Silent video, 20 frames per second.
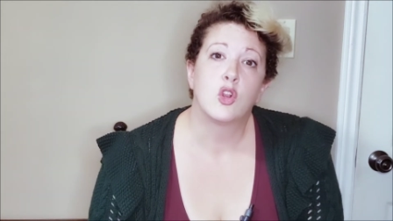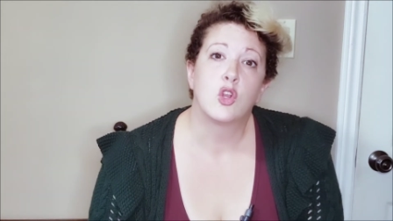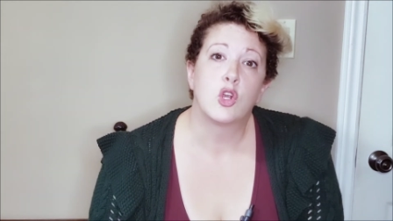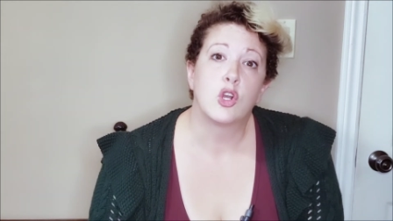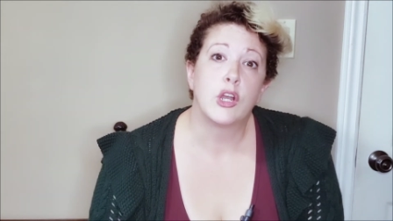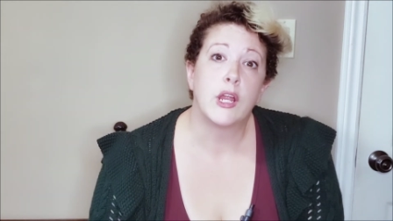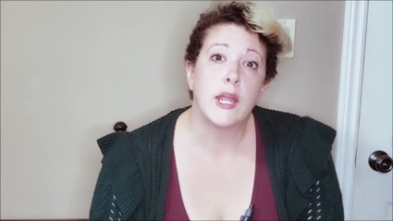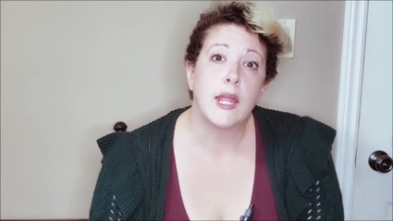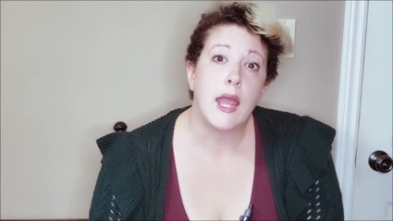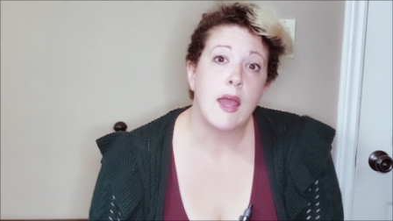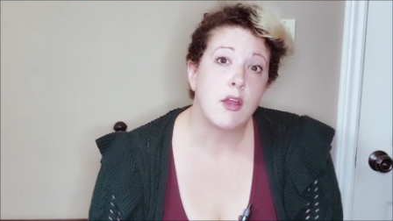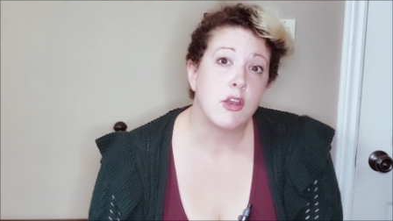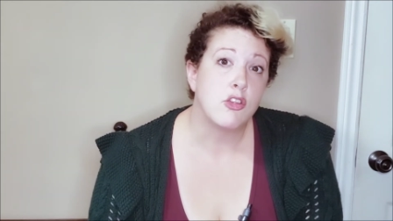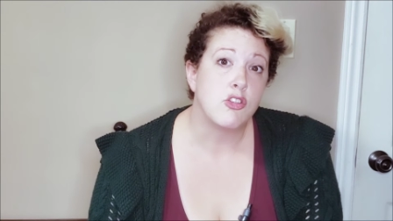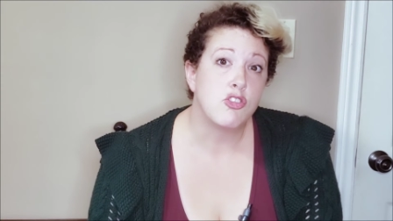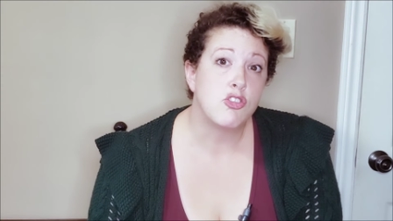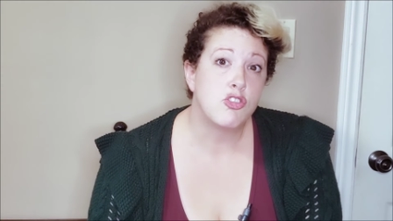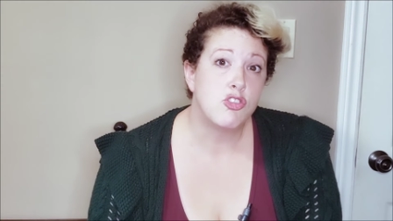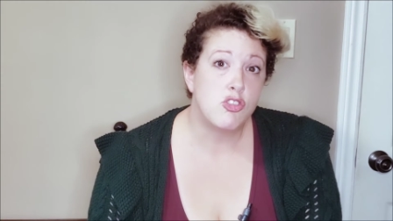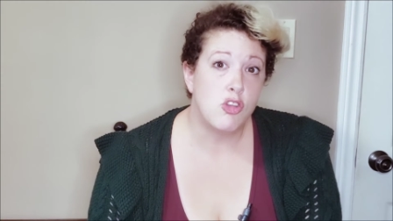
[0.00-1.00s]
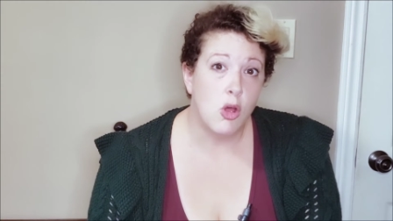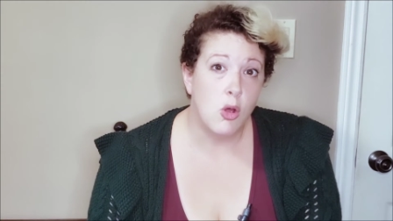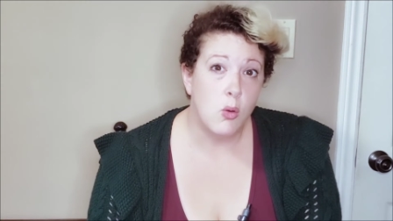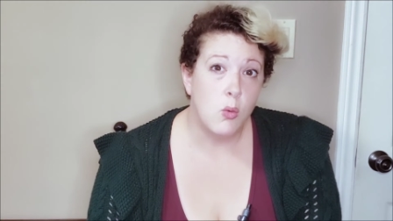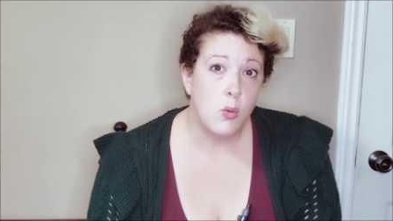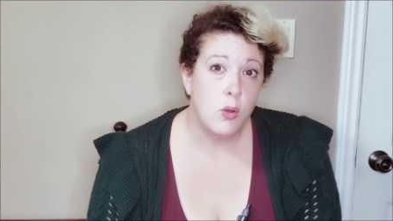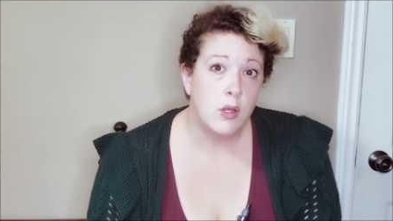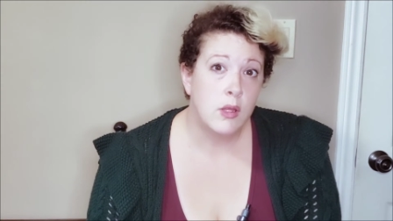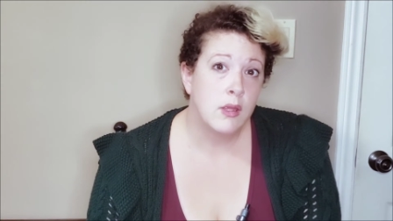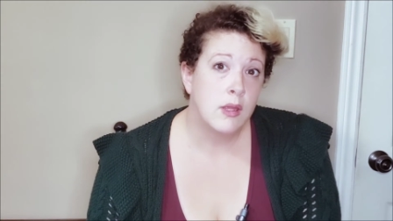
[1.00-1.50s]
Learning how to
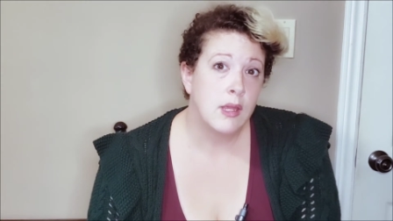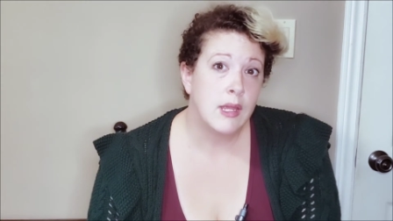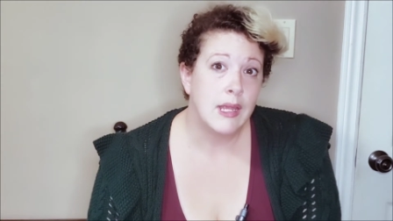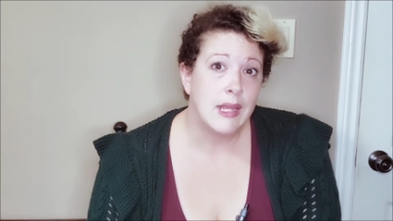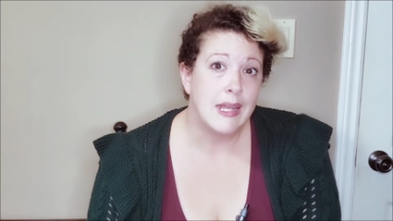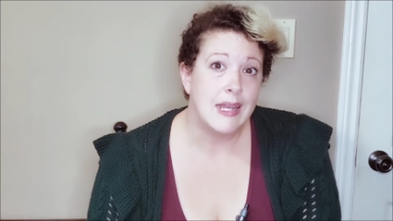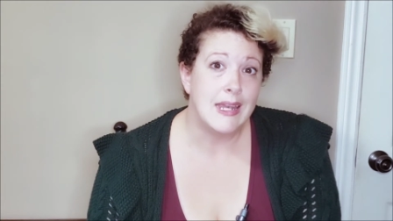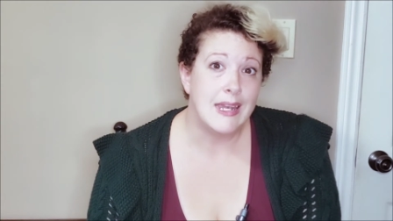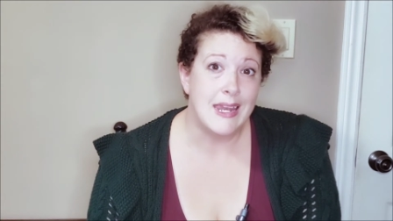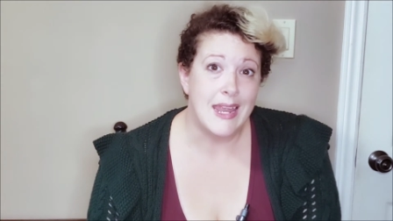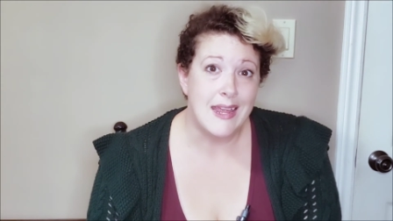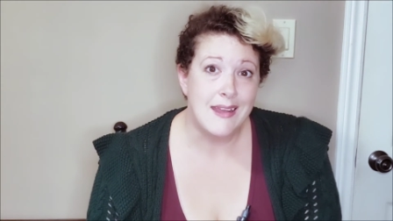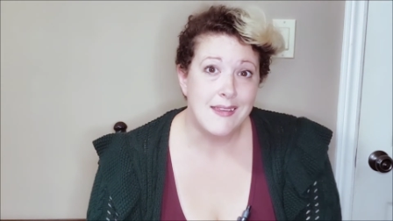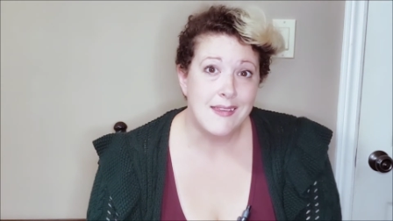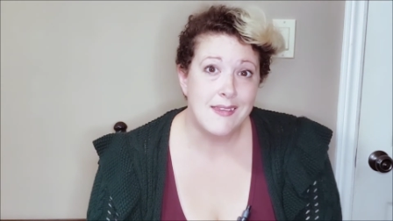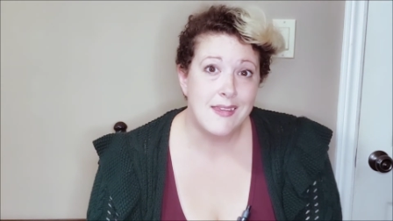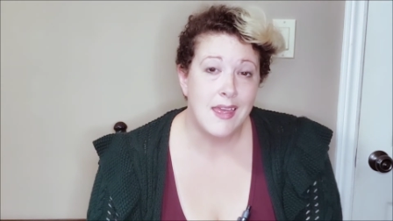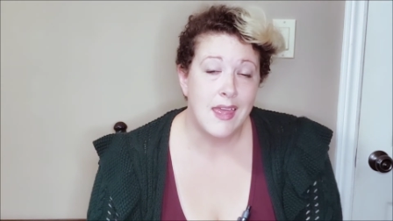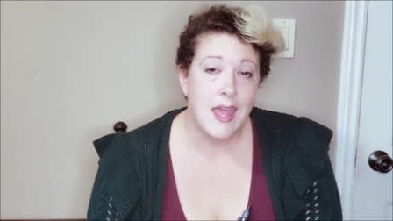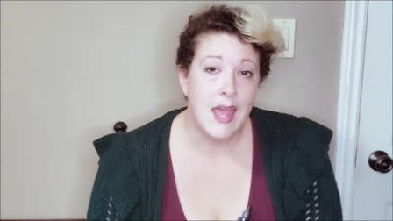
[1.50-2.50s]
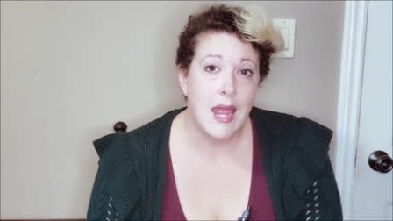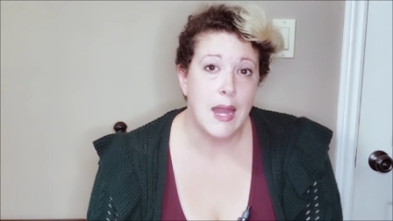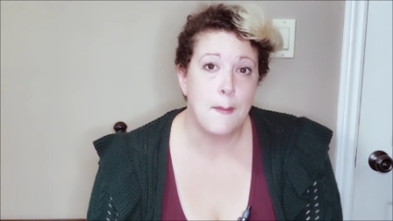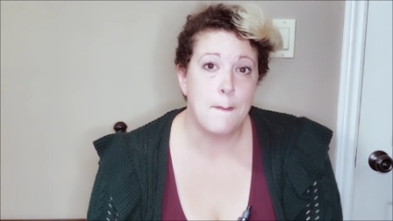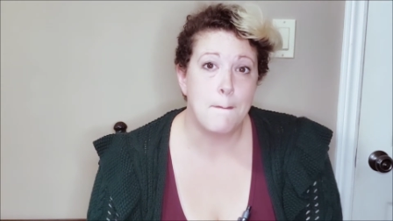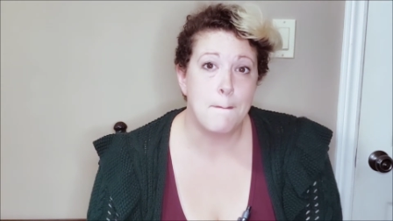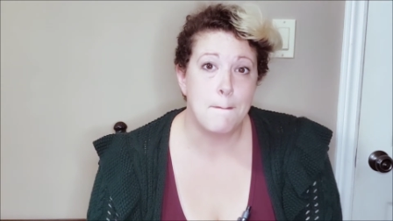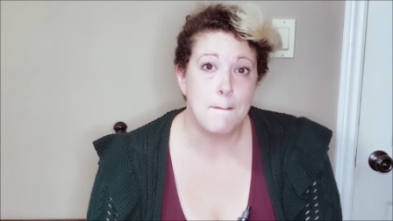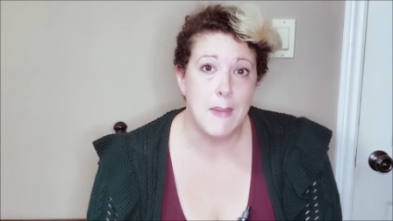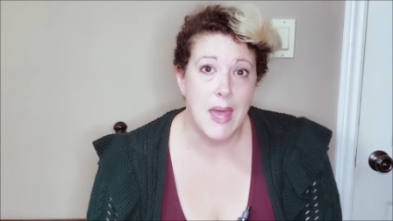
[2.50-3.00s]
sew, knit,
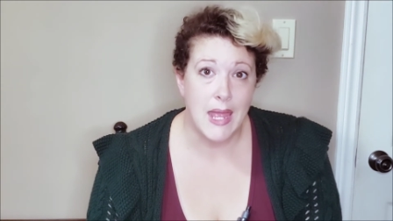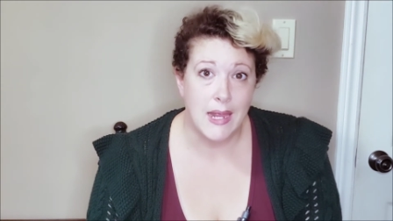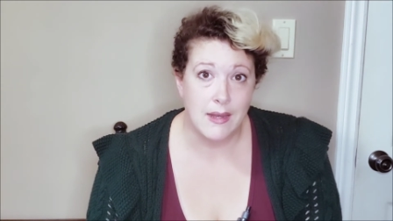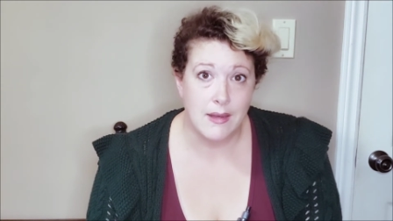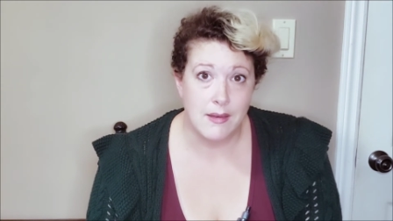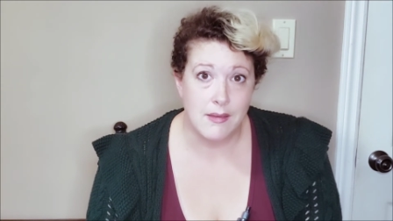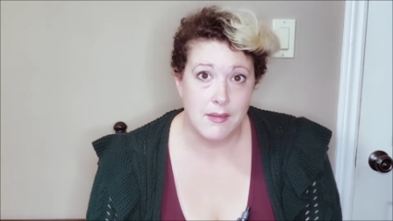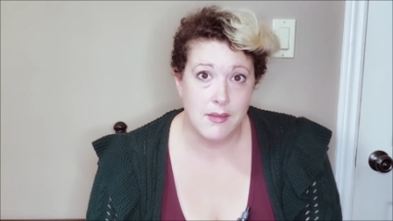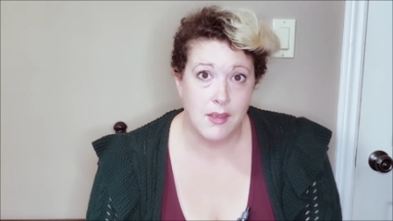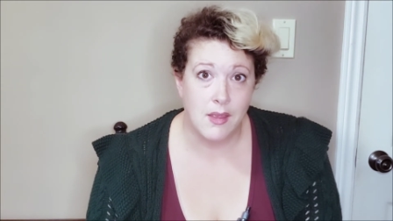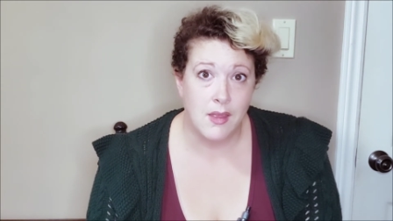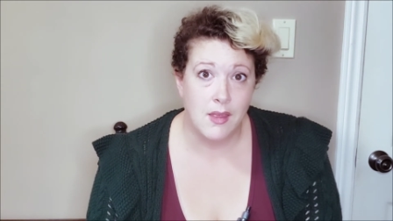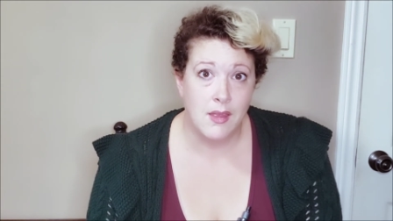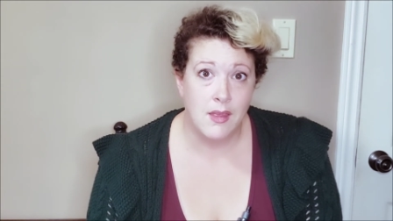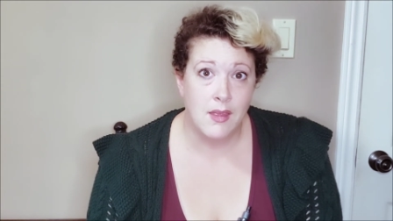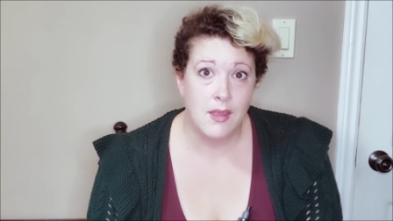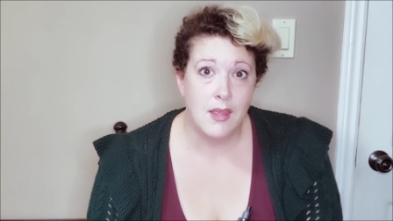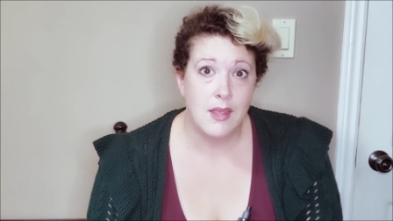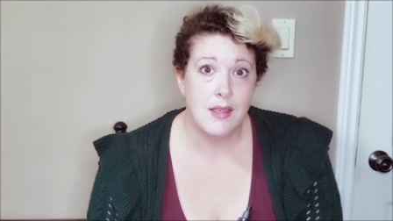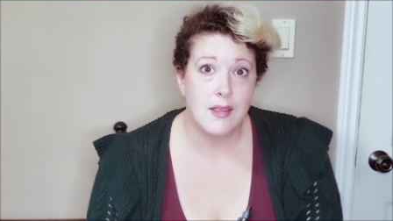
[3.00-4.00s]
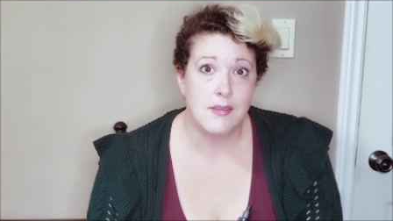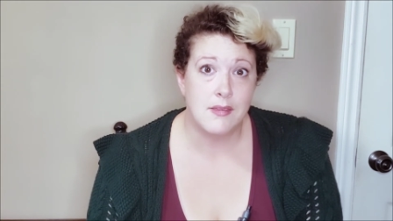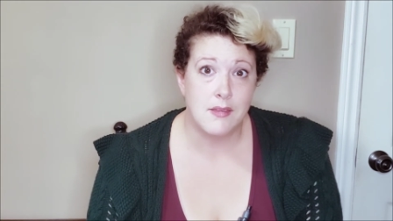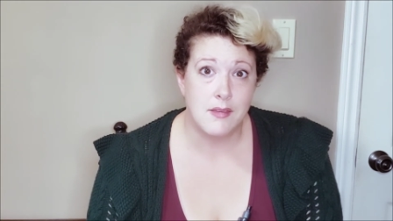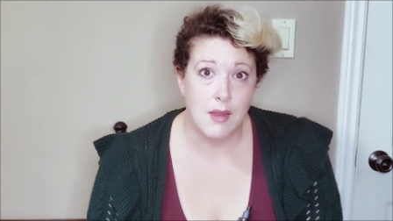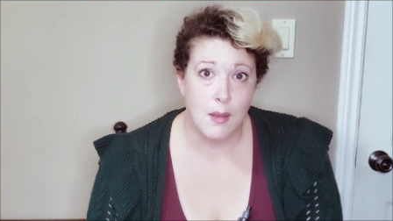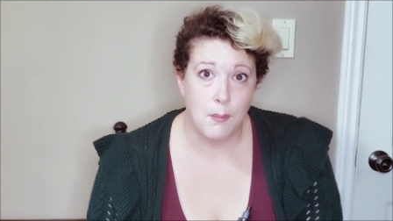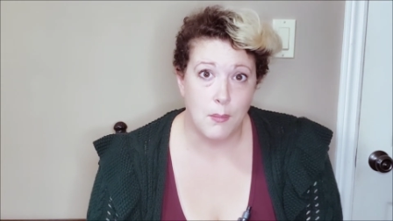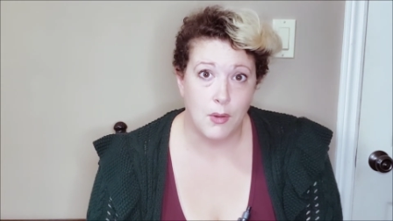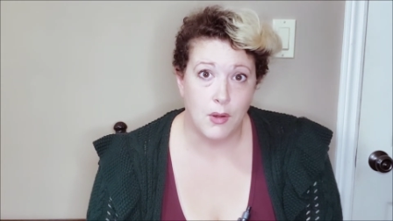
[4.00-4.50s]
and mend
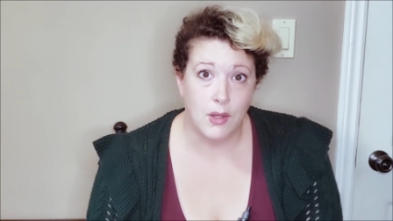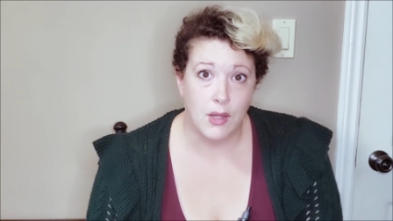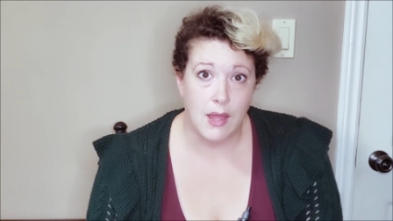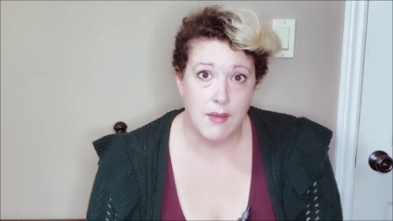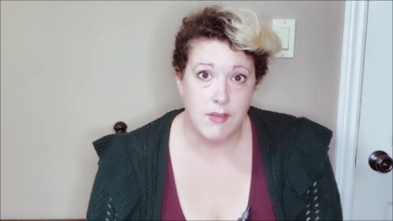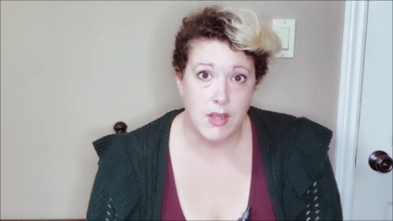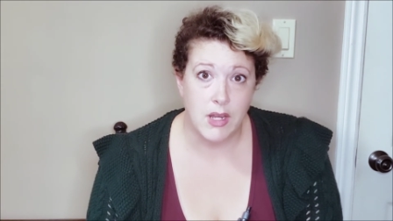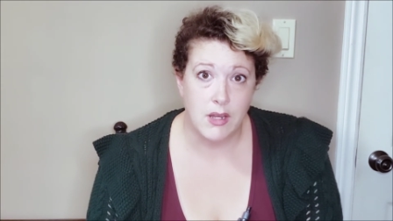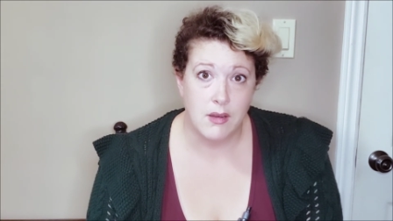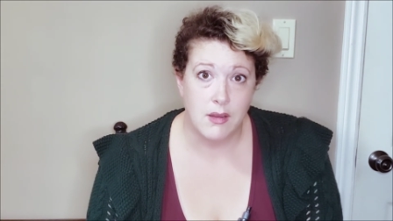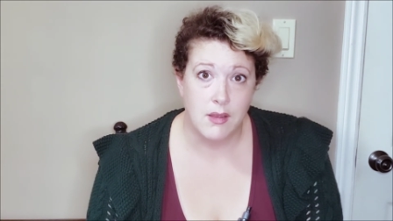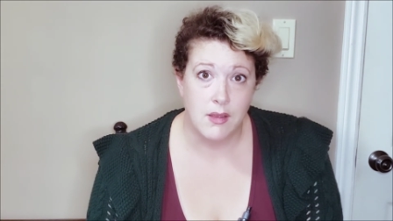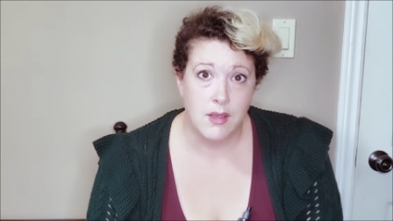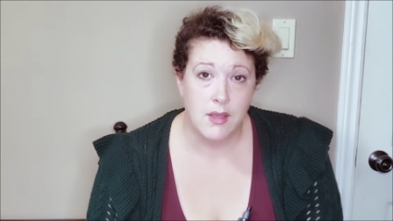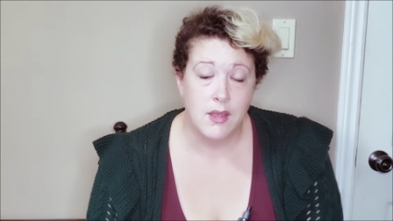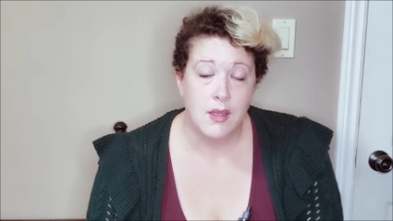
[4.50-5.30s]
is number 11.